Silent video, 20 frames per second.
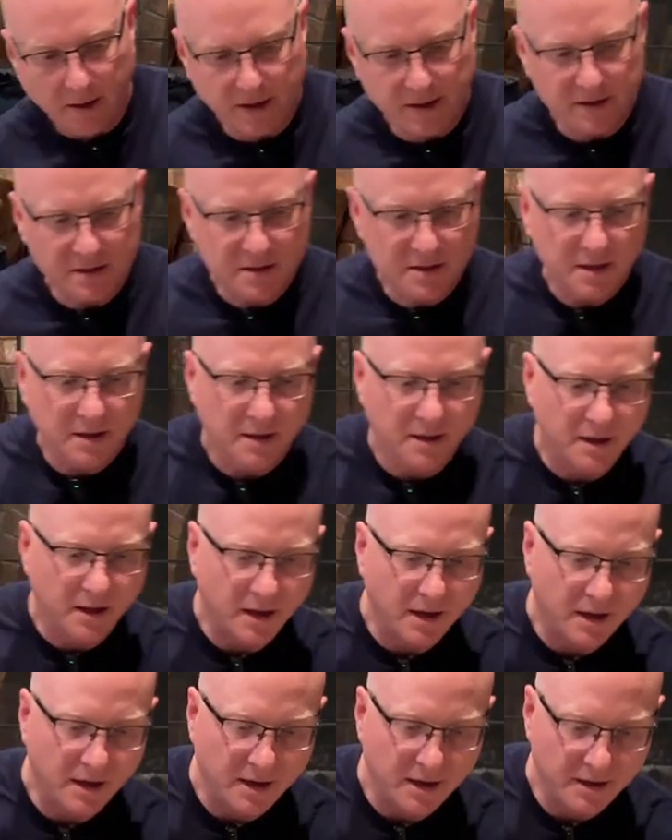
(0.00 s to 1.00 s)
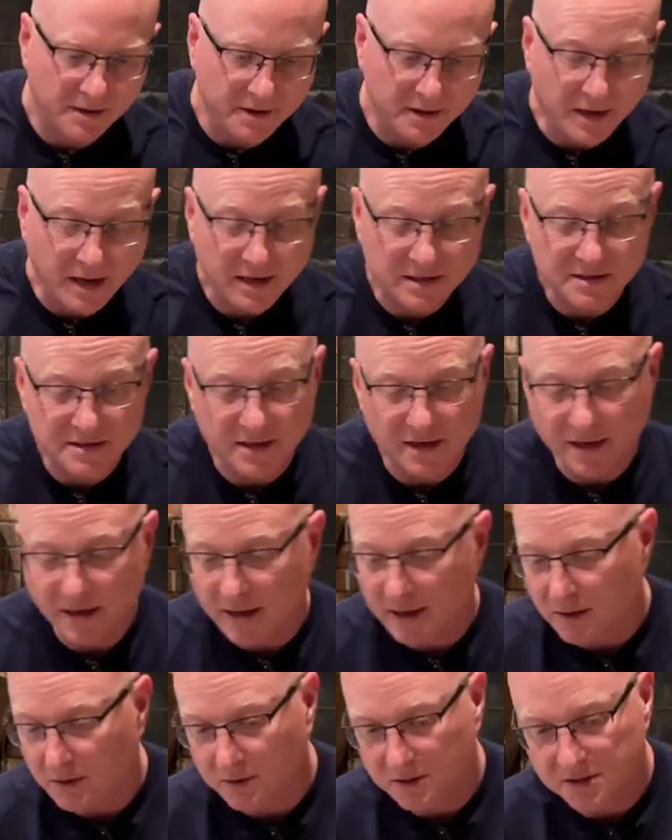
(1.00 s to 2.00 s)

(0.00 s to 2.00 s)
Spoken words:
right, the next thing I'll